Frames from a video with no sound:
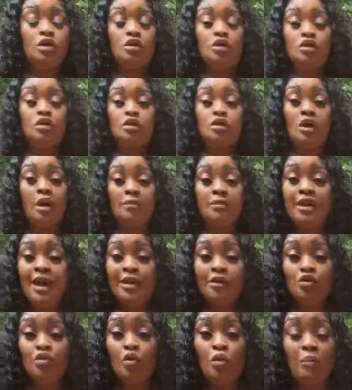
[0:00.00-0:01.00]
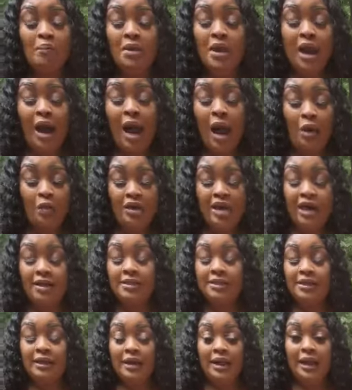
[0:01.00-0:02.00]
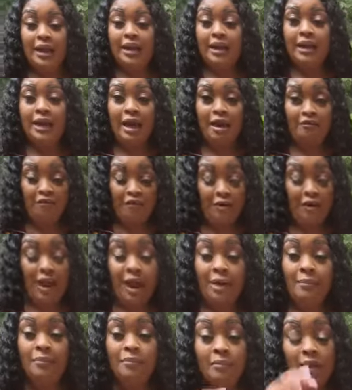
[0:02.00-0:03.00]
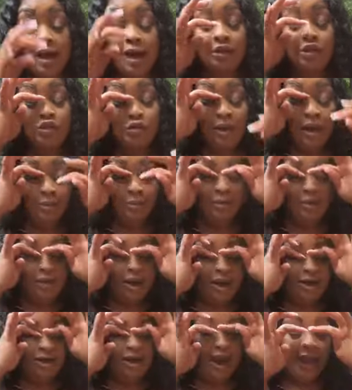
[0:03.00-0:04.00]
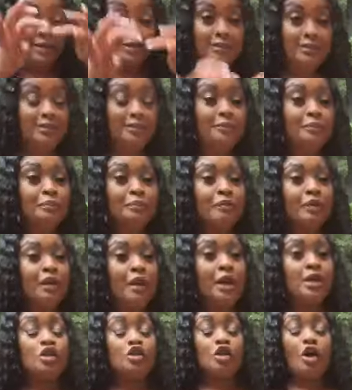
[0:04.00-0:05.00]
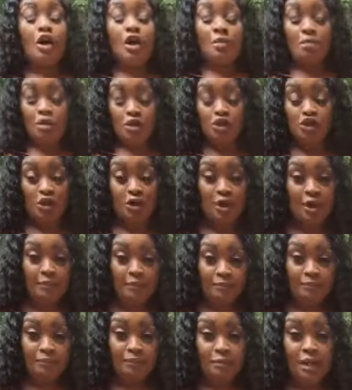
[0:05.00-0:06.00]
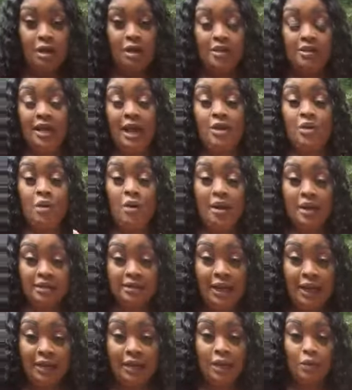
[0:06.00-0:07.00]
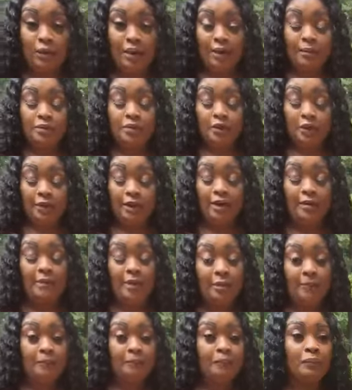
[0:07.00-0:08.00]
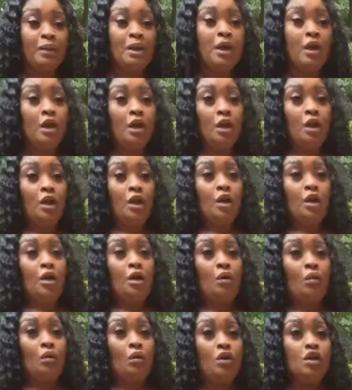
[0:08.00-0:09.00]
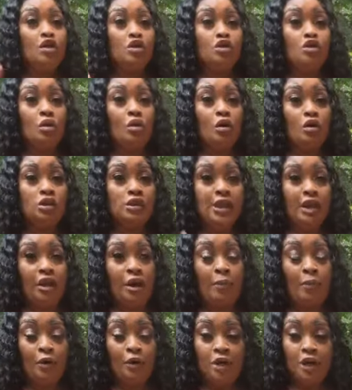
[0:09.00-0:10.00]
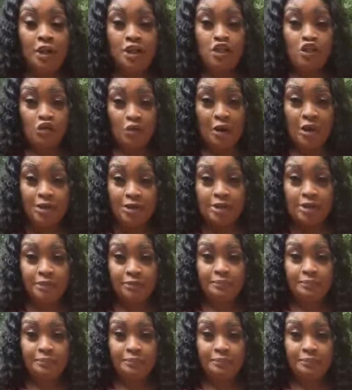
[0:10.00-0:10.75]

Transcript: Sometimes we'll be out there till eleven. I'm, I swear I'm crying, guys. It's so emotional because I know exactly what I'm talking about. We used to go set up on this street,